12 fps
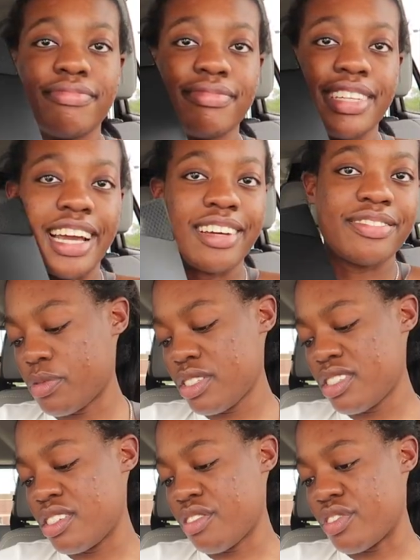Yeah,
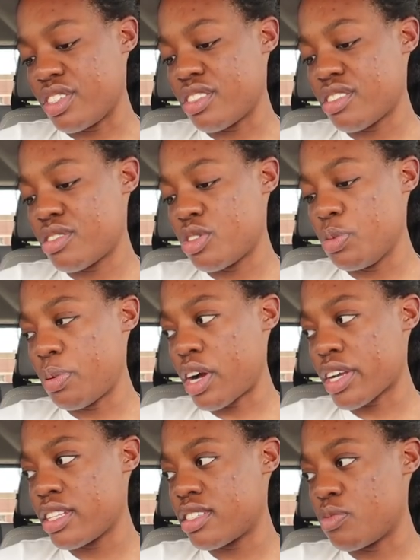what's the difference? Two
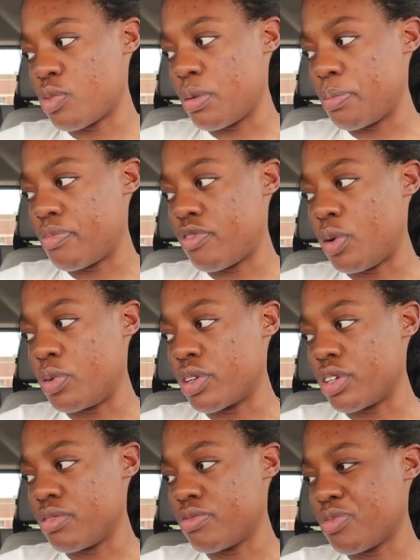pockets and one
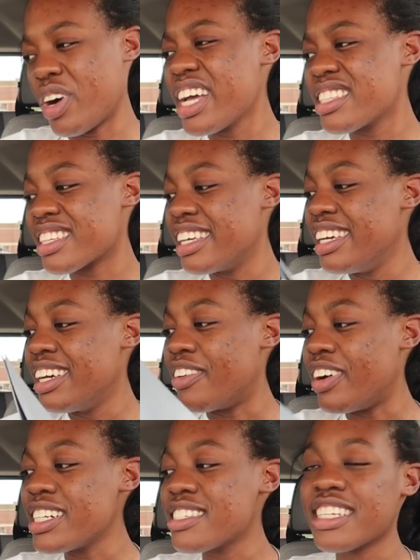folder. What?
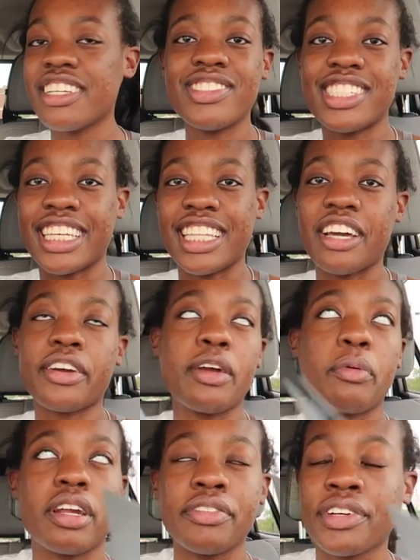Why does it even say that? Okay,
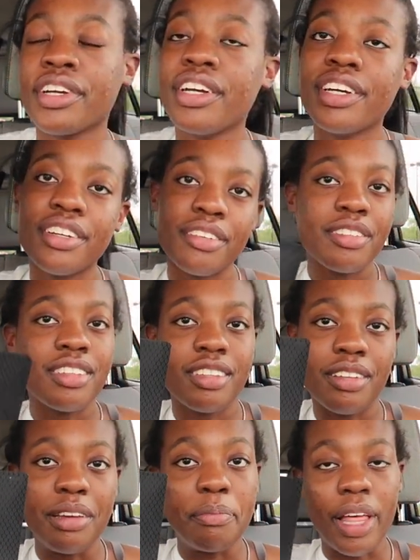whatever.
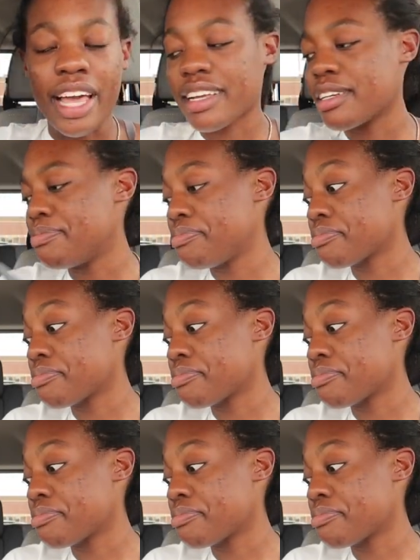In black.